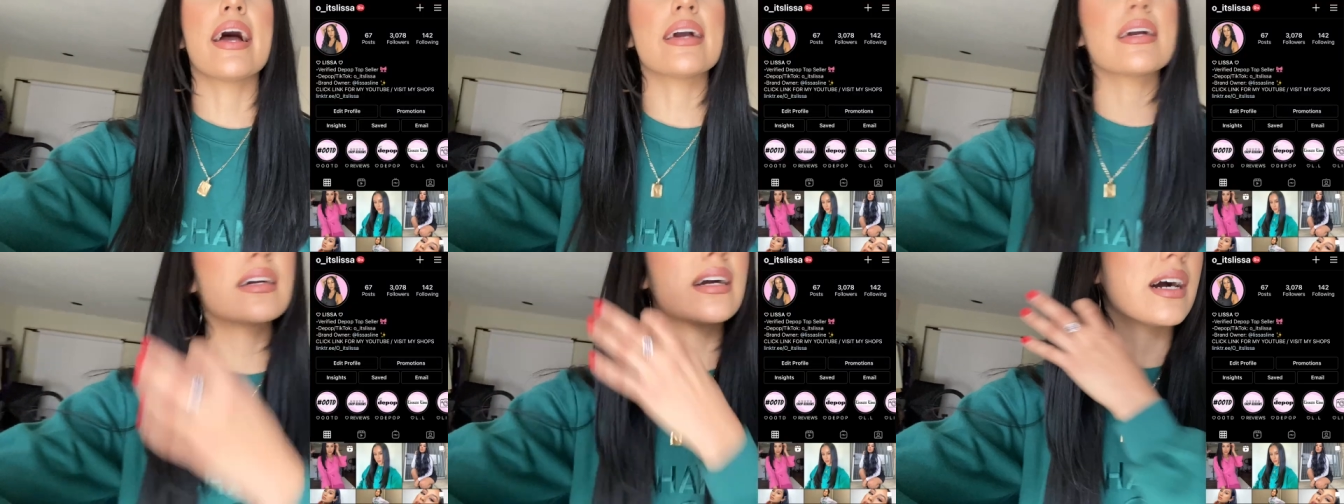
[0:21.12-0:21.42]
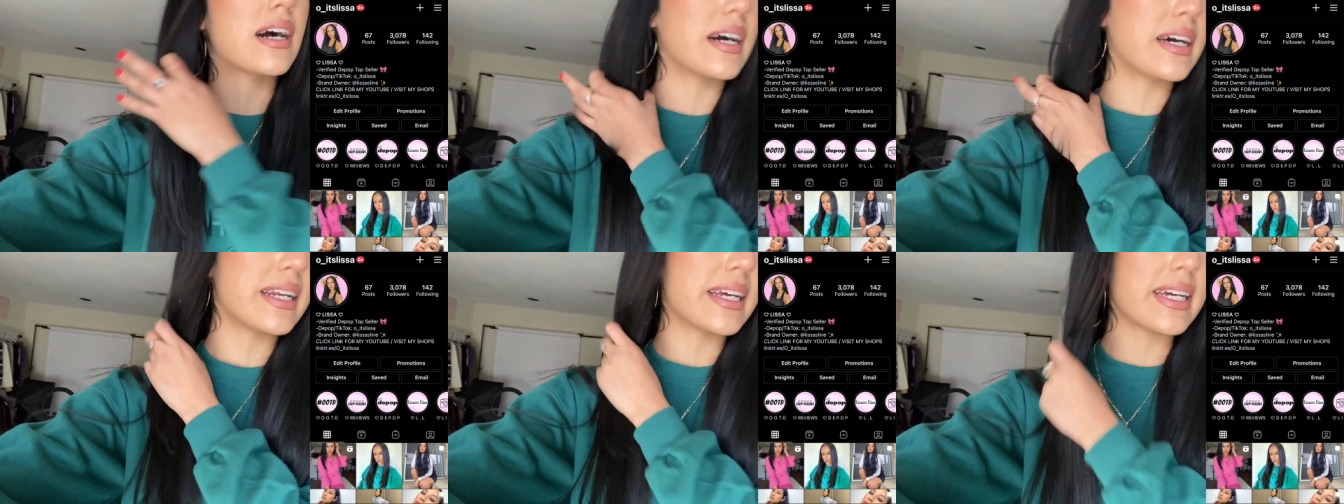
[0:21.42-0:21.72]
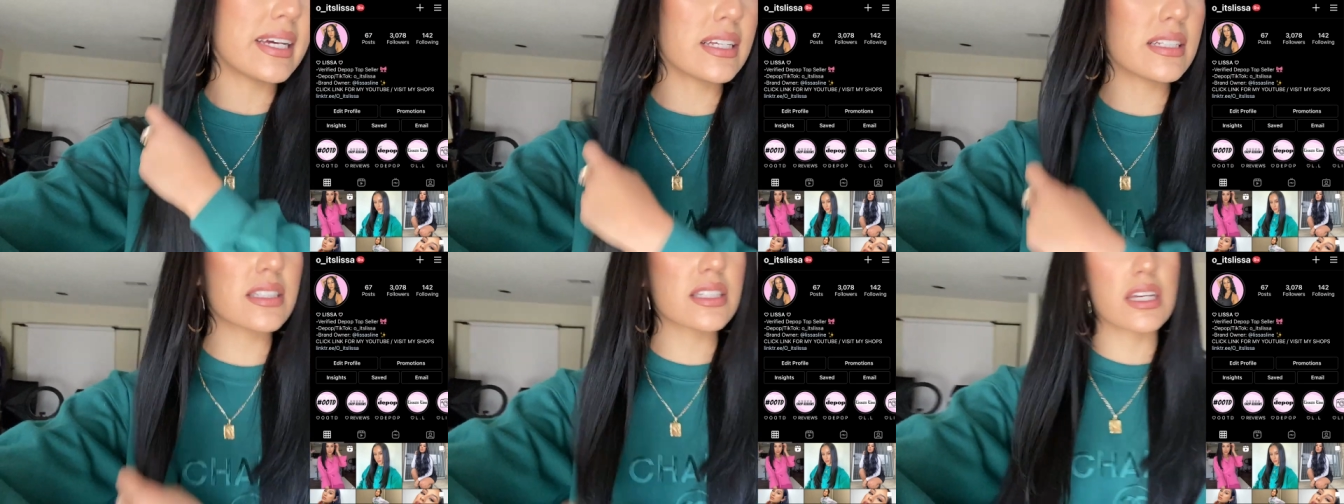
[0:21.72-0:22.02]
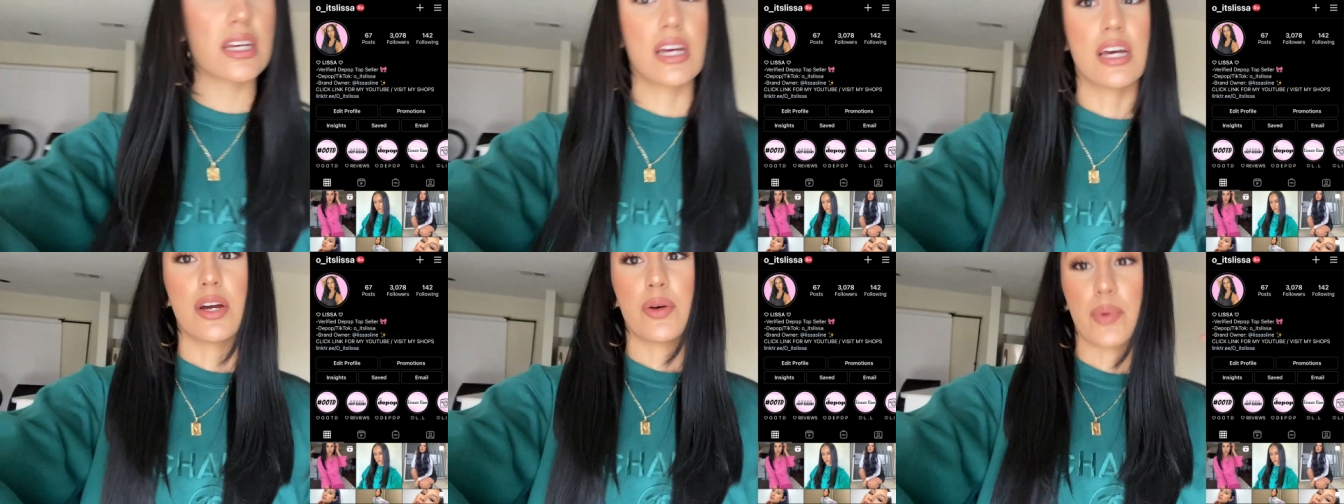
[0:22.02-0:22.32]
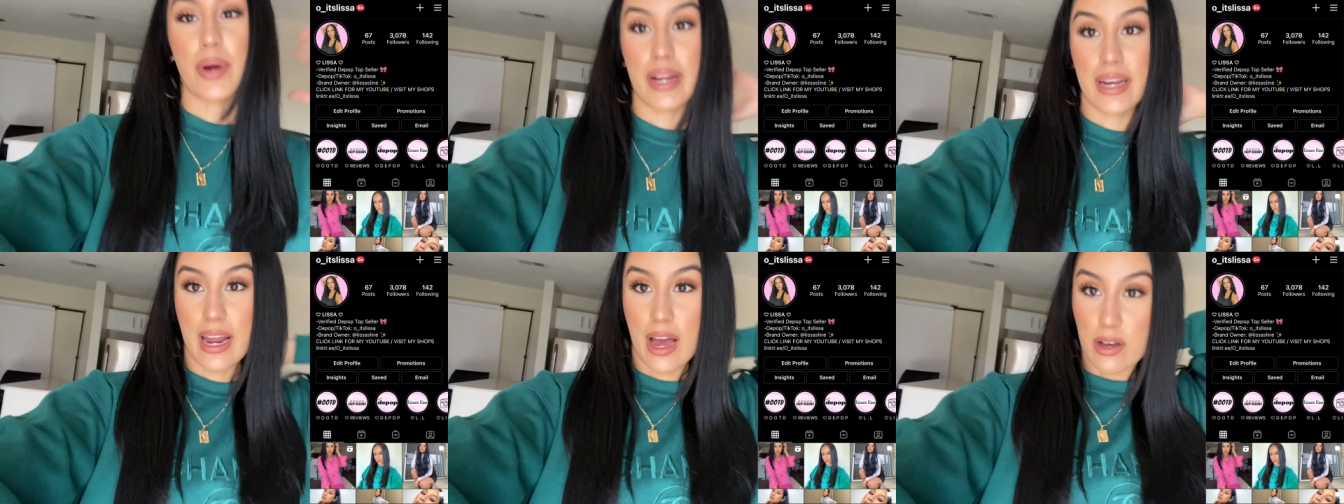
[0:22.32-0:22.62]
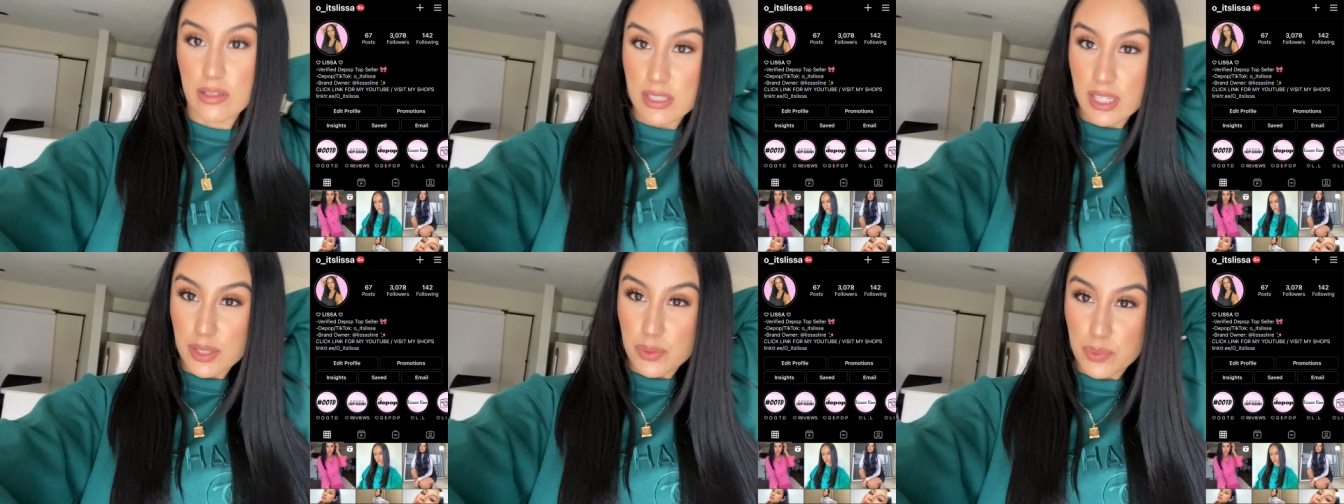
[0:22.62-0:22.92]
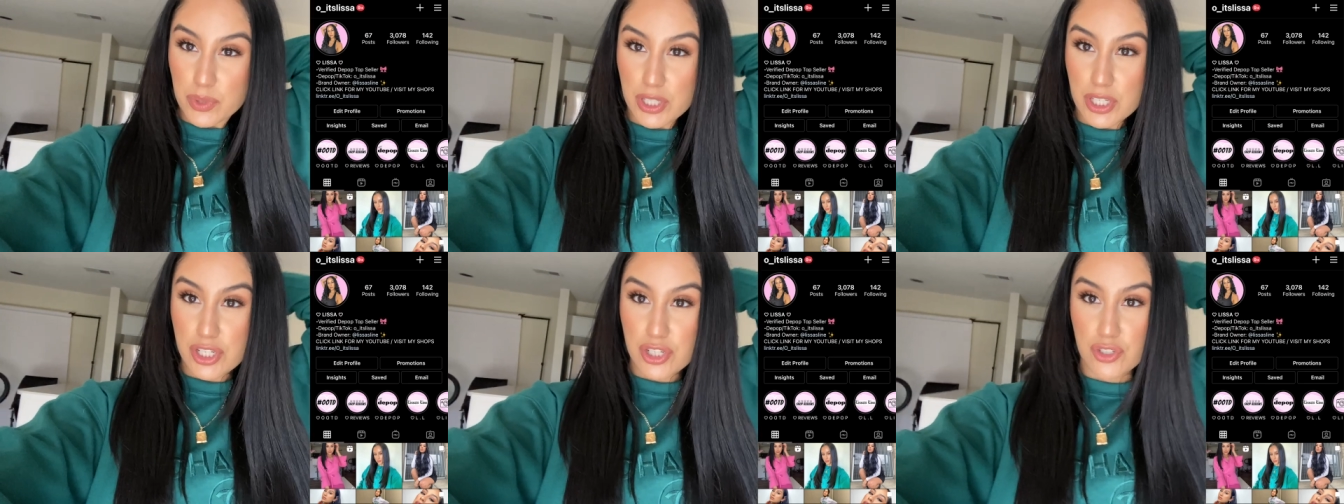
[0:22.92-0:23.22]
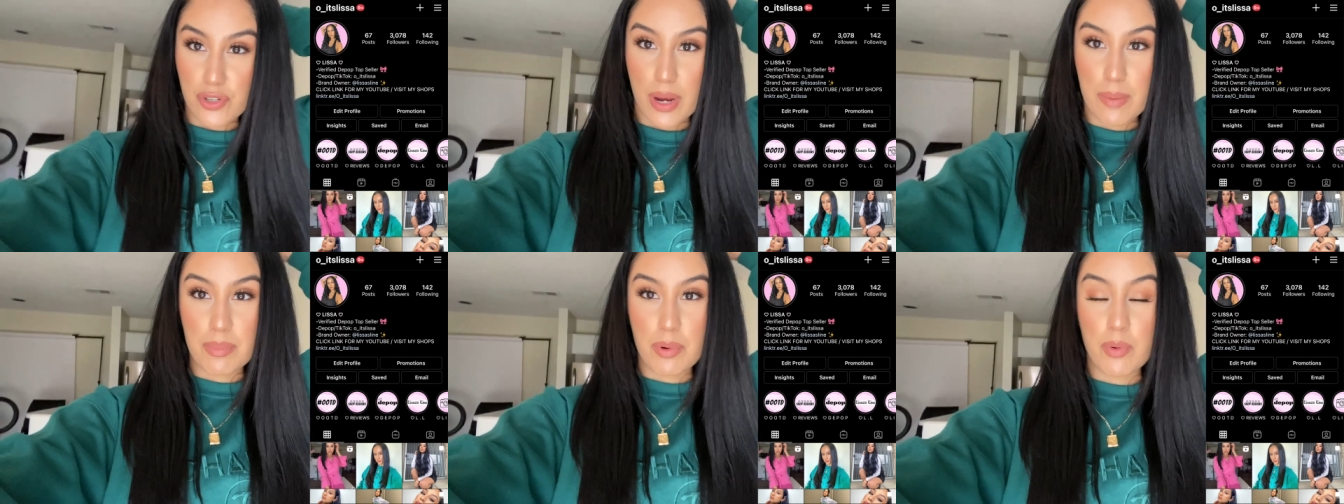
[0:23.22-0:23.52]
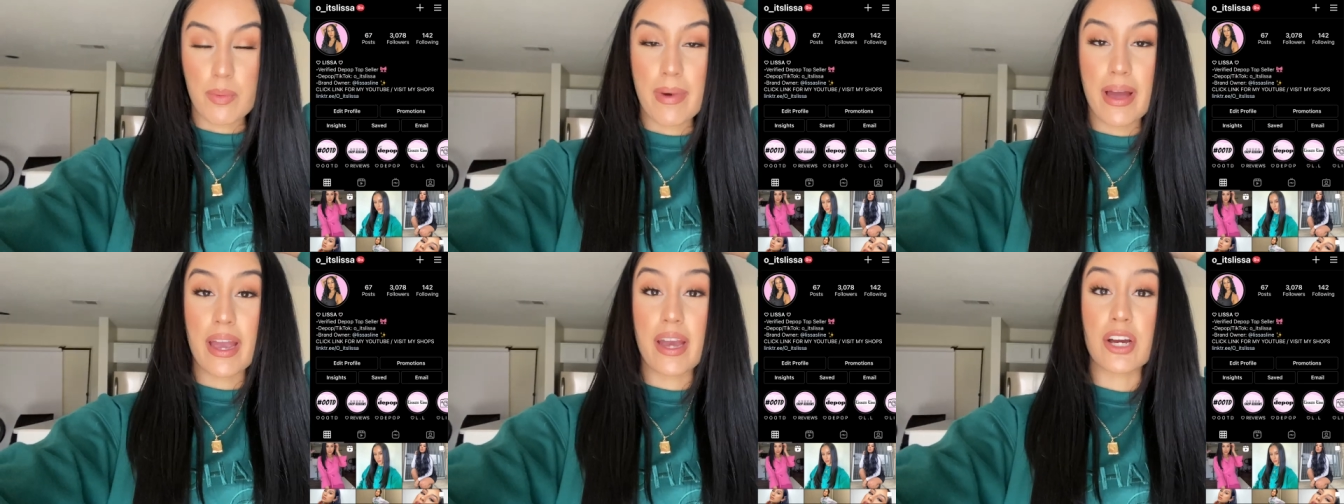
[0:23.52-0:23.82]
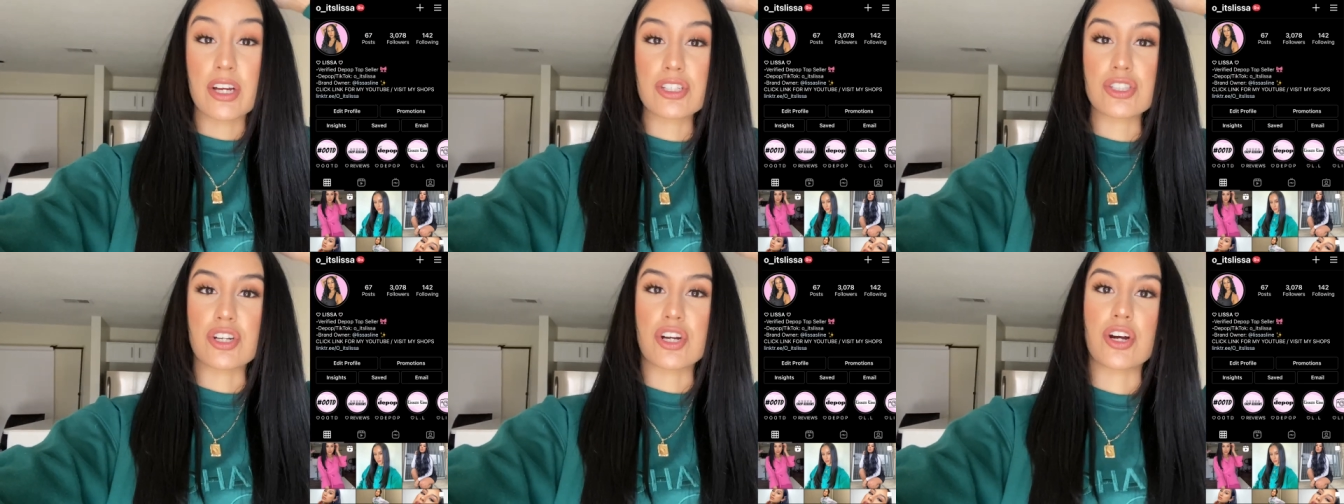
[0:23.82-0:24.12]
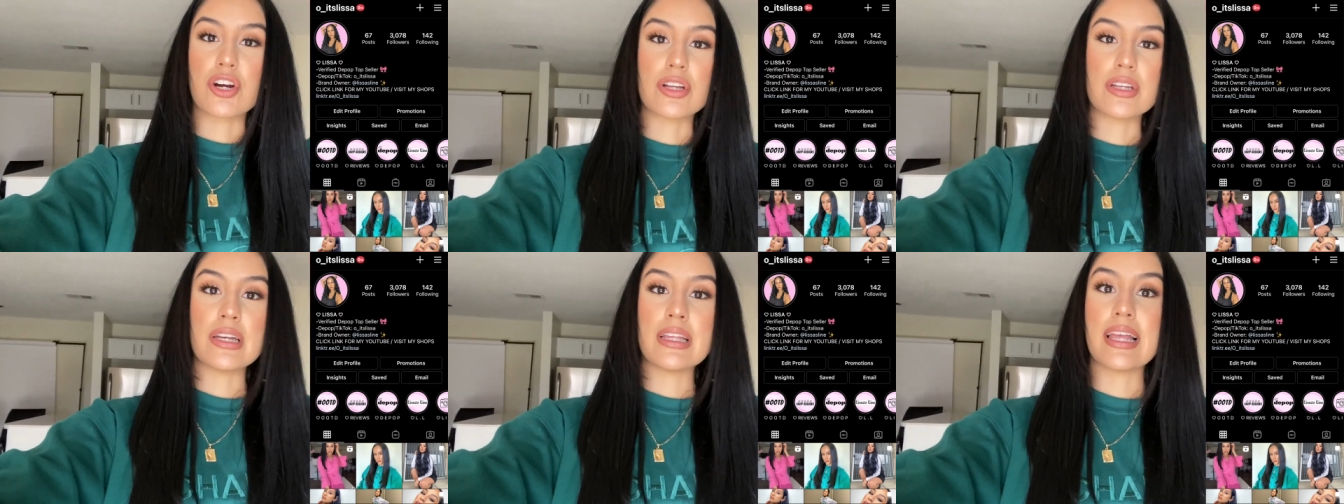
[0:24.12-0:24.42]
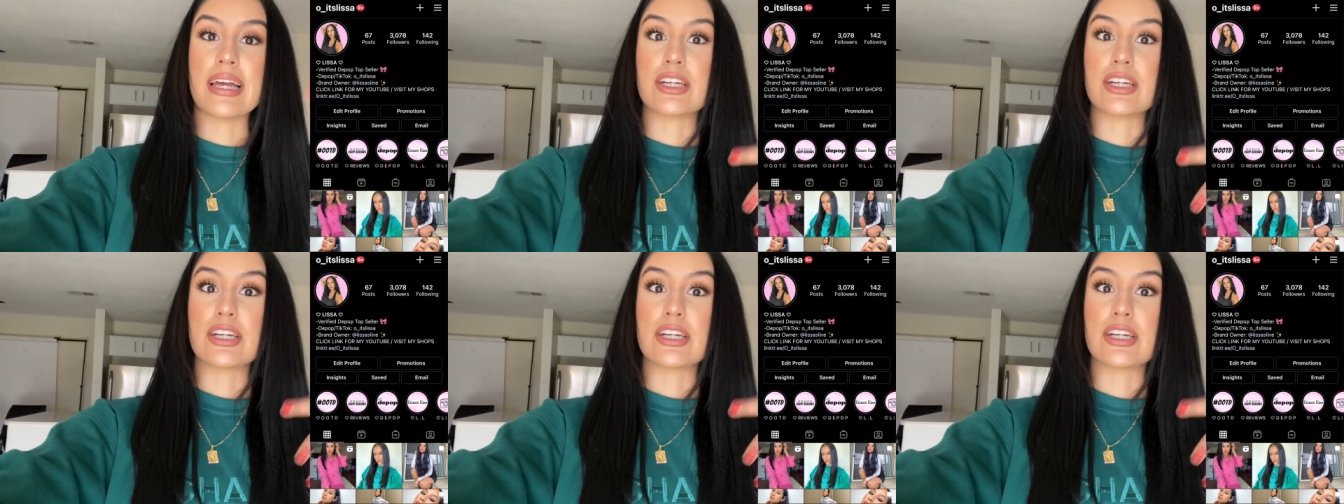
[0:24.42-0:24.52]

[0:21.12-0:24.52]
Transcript: cut it right now it's like really straight but when my hair is curly like